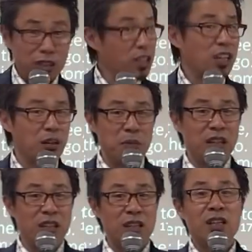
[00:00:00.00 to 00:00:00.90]
to come
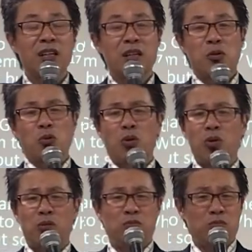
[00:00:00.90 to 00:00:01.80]
in.
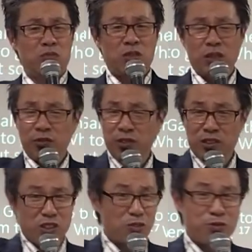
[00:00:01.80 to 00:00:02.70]
Well, if
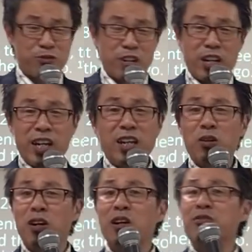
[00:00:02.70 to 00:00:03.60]
it's your friend
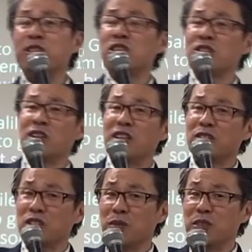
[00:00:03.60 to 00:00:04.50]
or if it's your
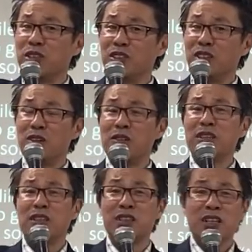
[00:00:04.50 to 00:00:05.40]
someone you know
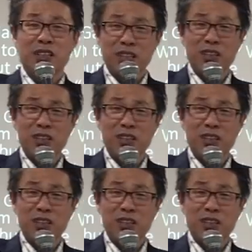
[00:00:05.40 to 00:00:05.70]
and